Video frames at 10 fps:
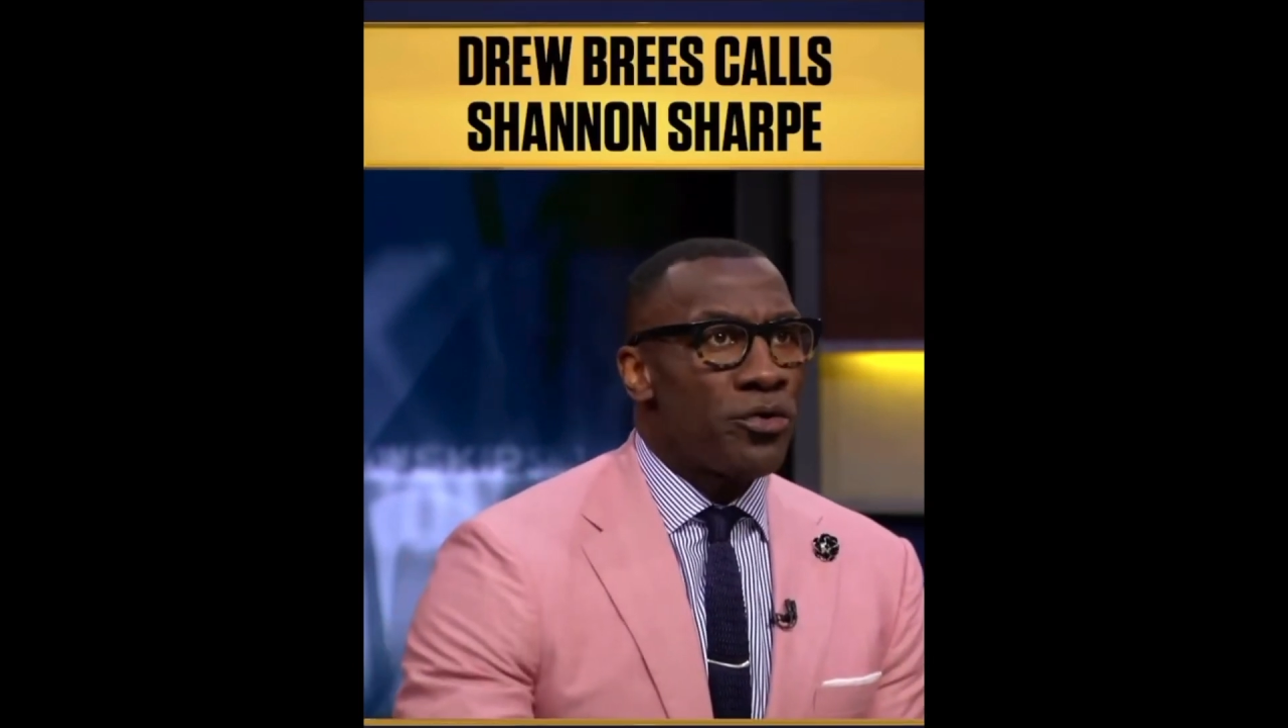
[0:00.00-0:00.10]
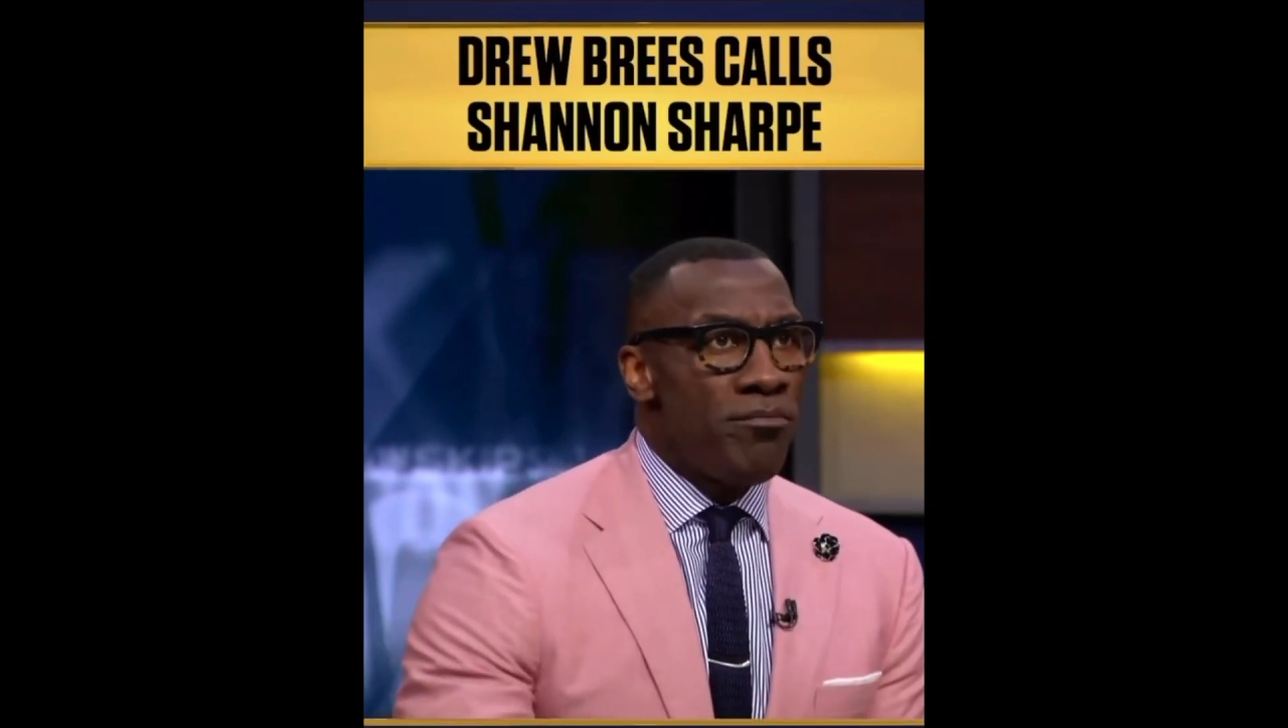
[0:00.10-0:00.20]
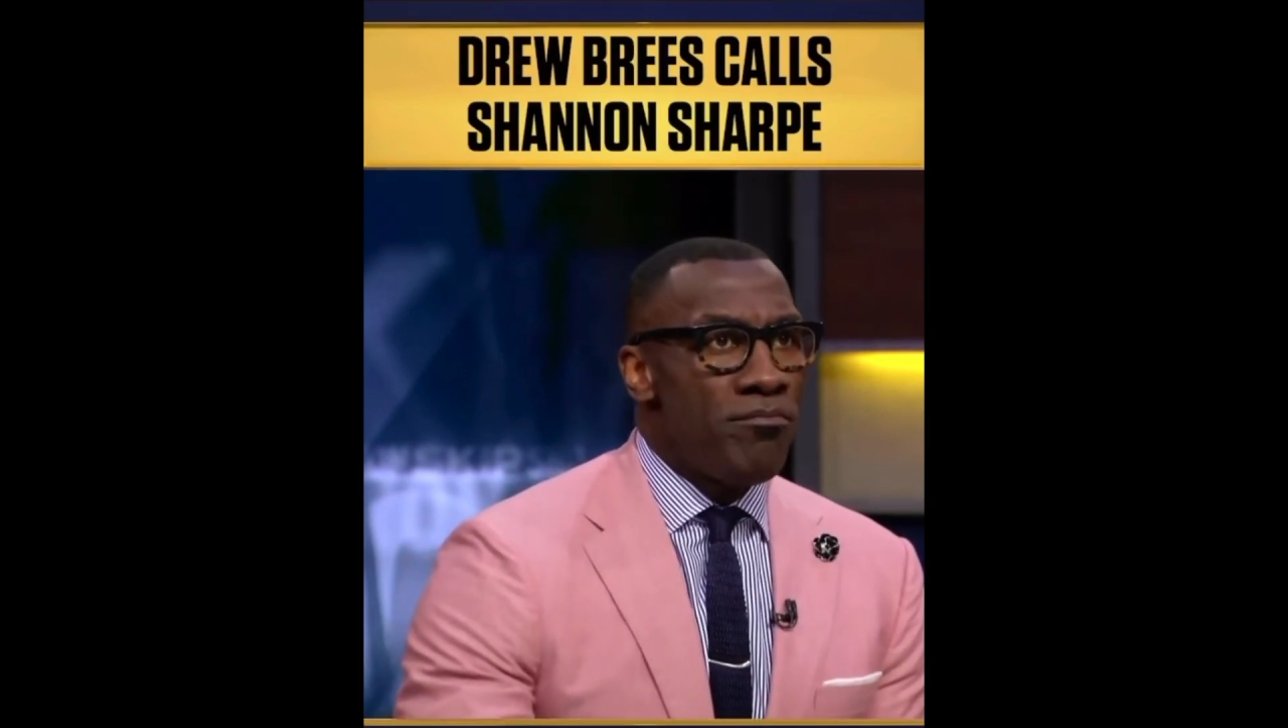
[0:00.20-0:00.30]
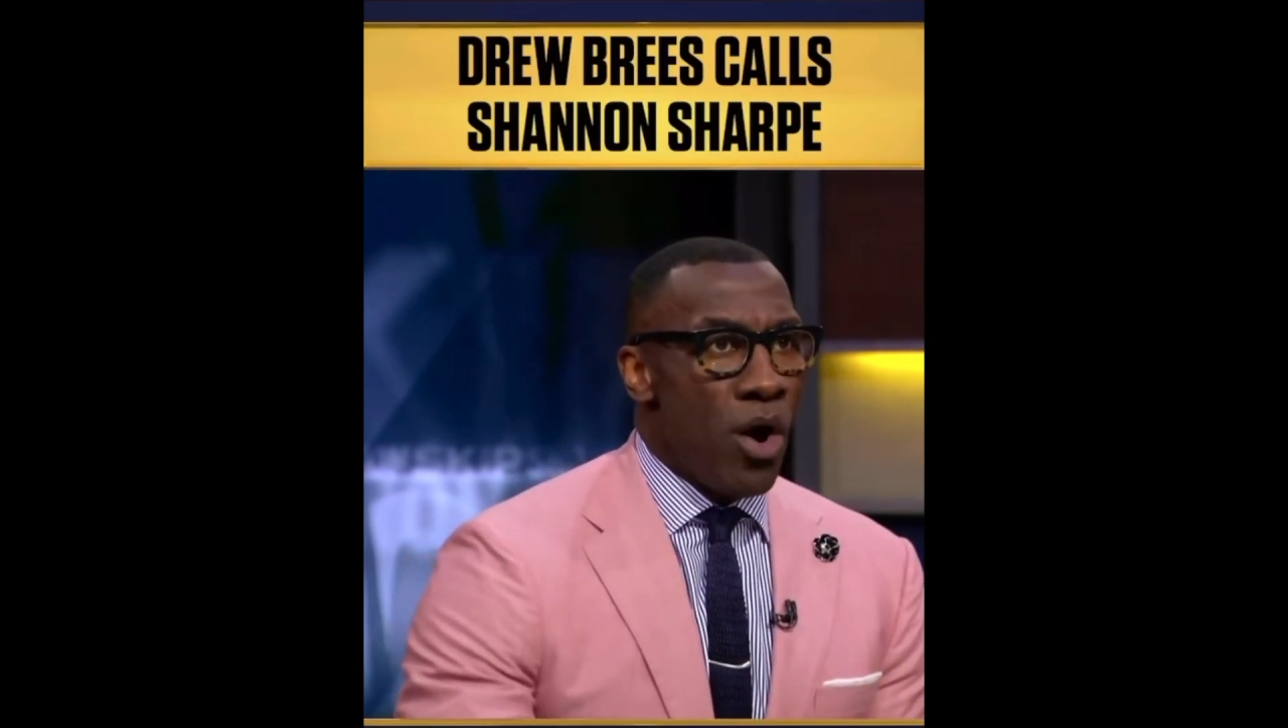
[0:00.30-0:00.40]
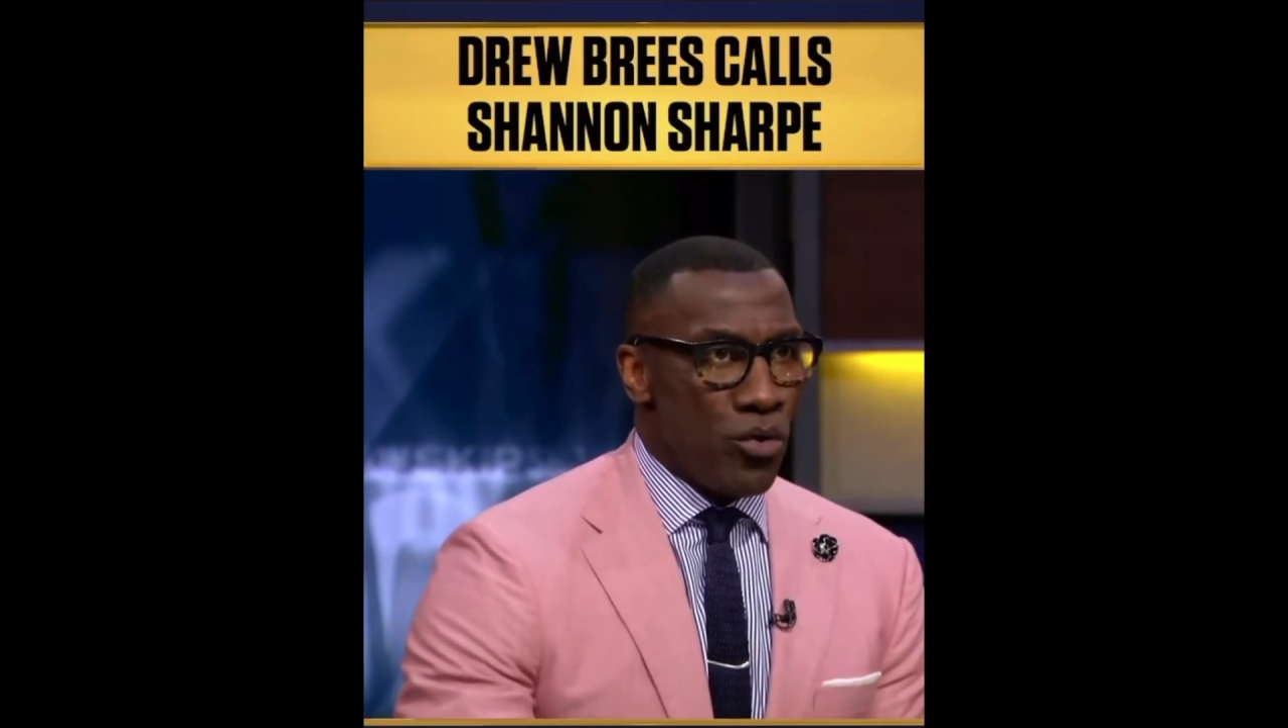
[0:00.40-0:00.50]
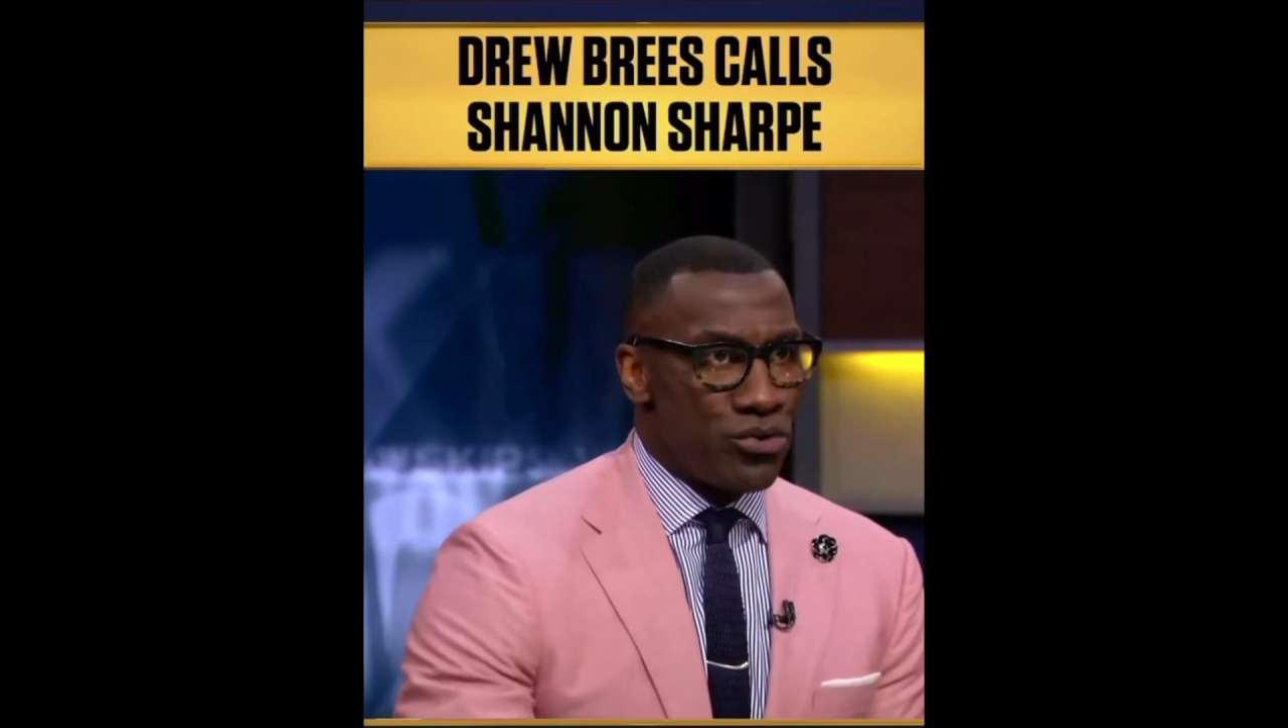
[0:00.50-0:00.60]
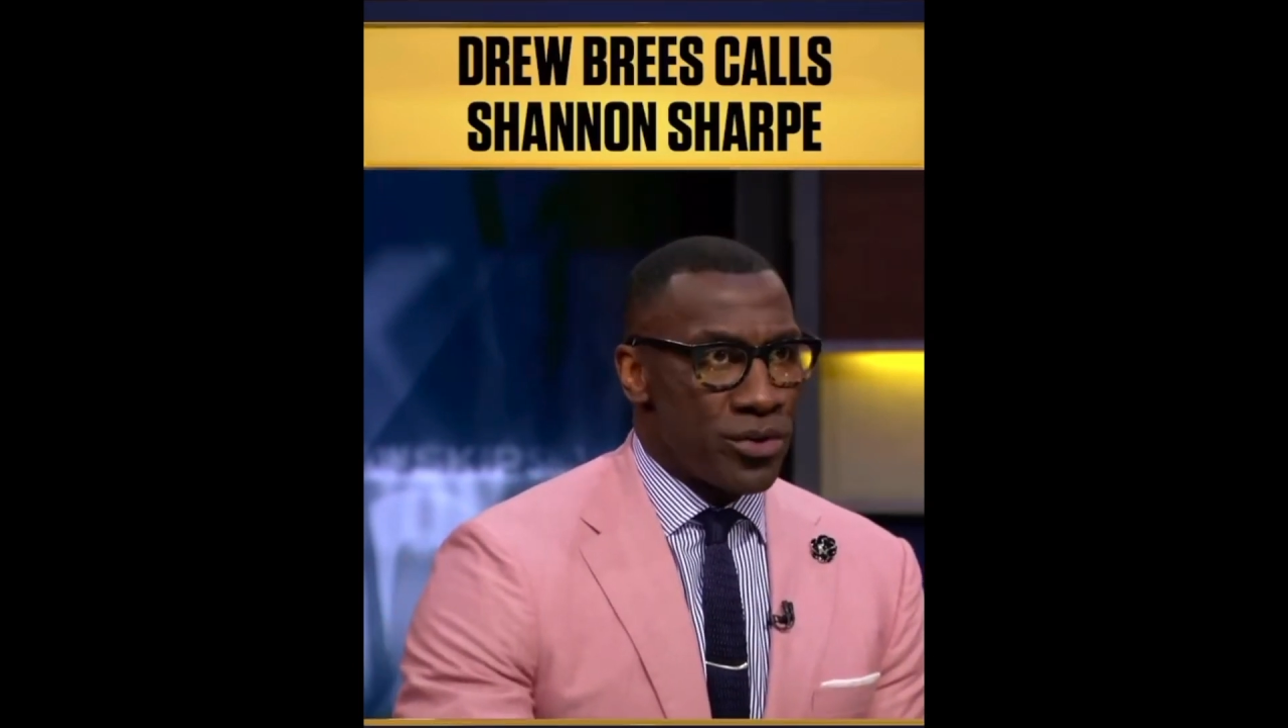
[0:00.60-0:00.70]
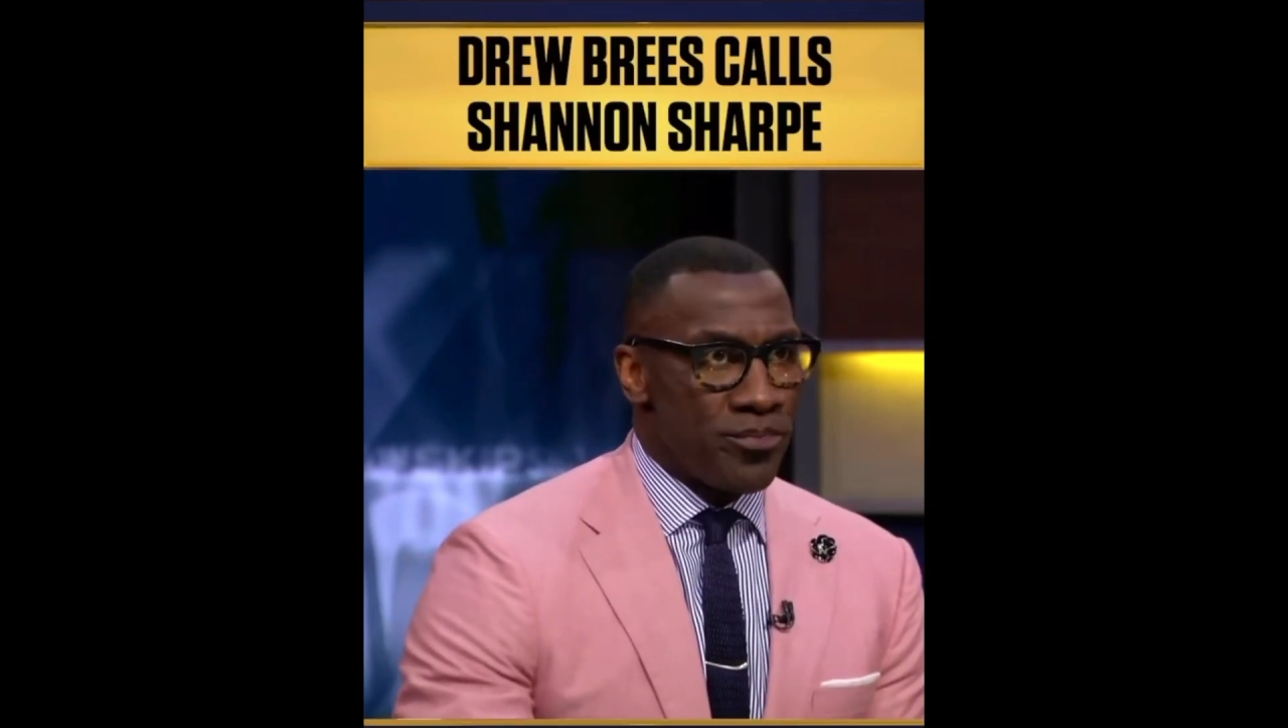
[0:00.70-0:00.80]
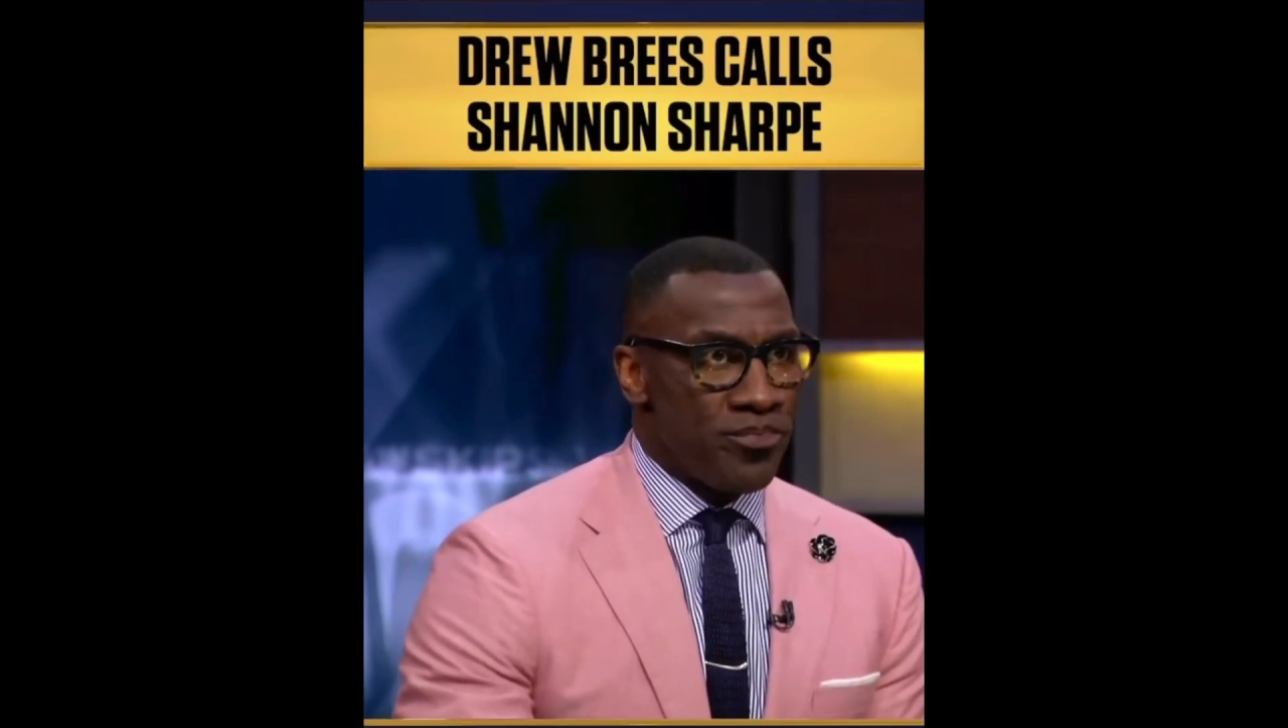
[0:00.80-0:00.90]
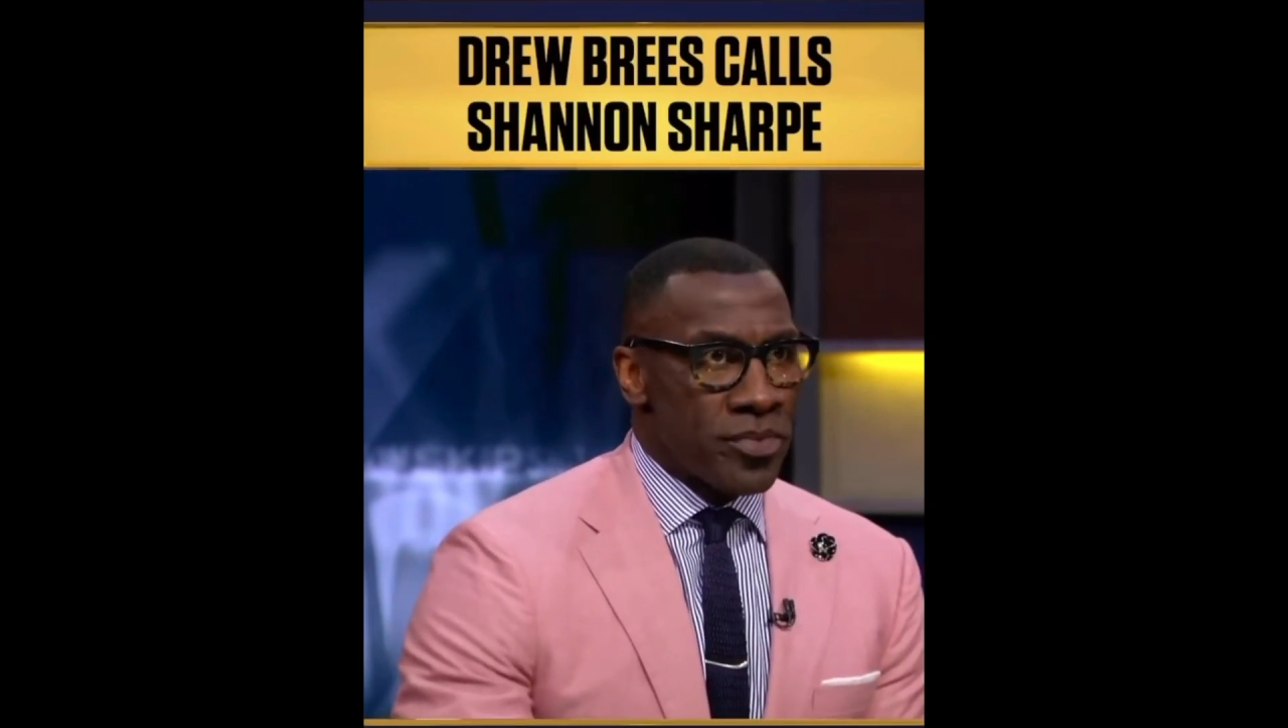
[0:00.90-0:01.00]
the most